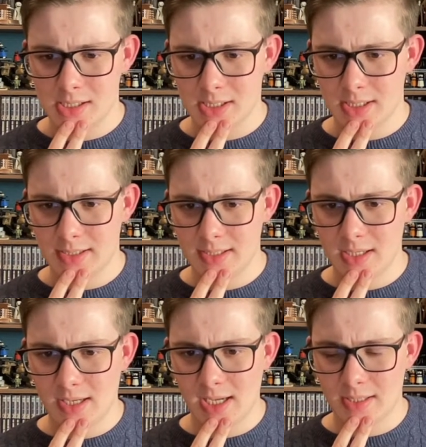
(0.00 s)
and you
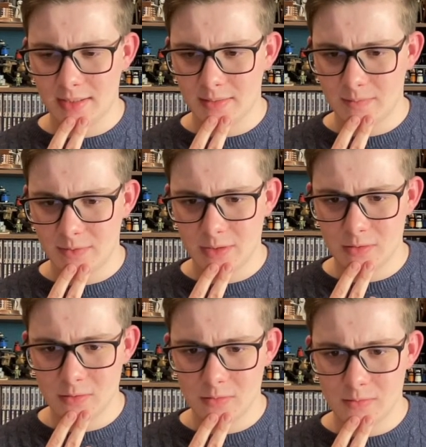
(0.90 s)
know, yeah,
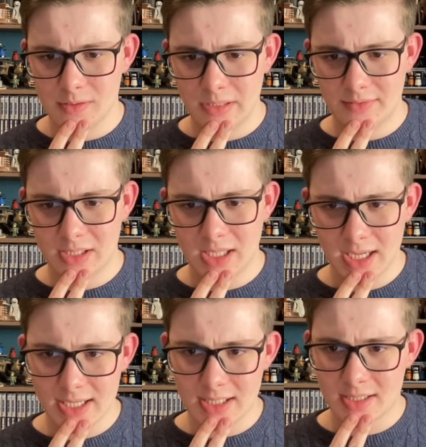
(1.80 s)
do do leave a
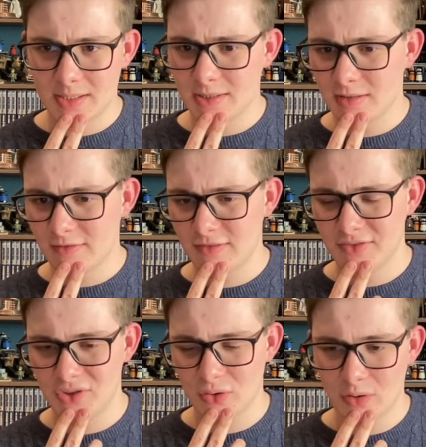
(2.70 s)
like if you
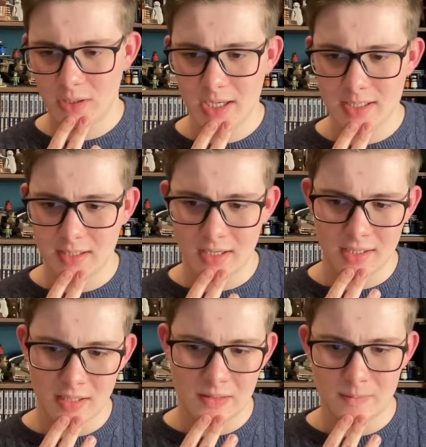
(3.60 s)
enjoyed and, and,
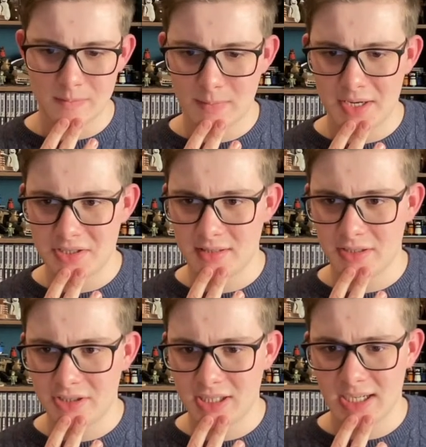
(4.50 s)
and mention the
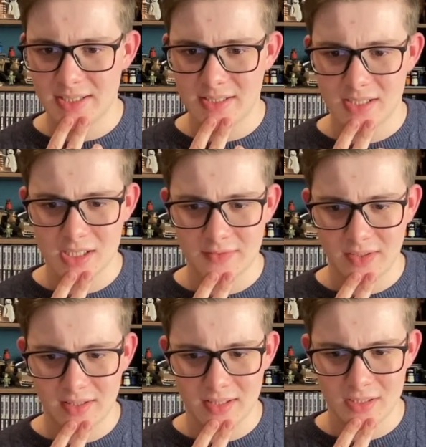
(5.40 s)
chat and stuff.
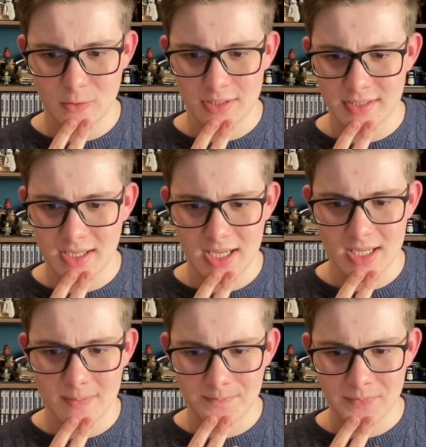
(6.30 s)
Anything you want to
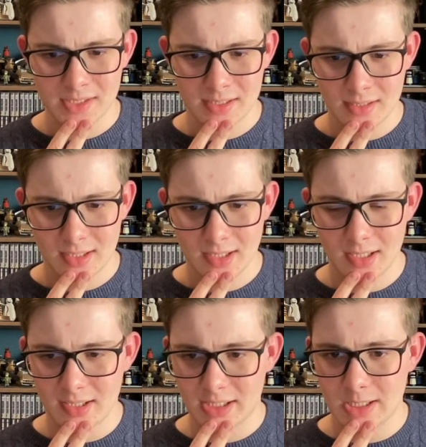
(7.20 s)
say,
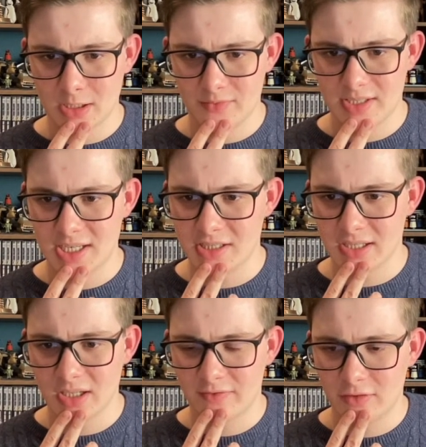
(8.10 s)
uh, keep the conversation
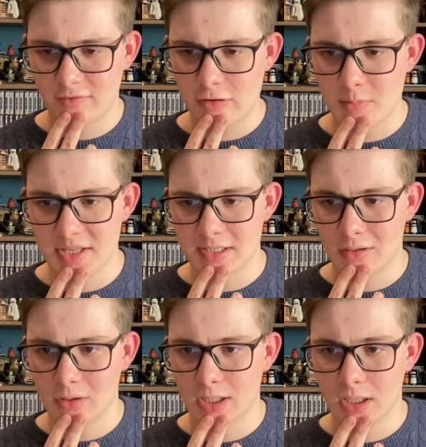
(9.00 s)
going for a few minutes
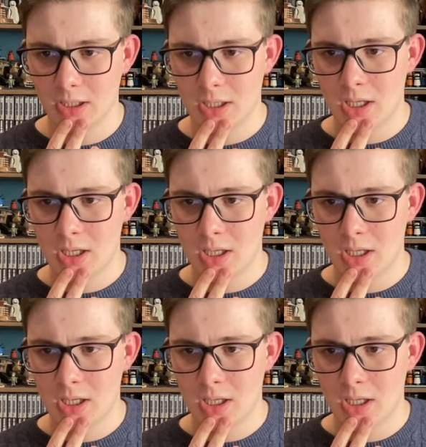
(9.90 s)
longer.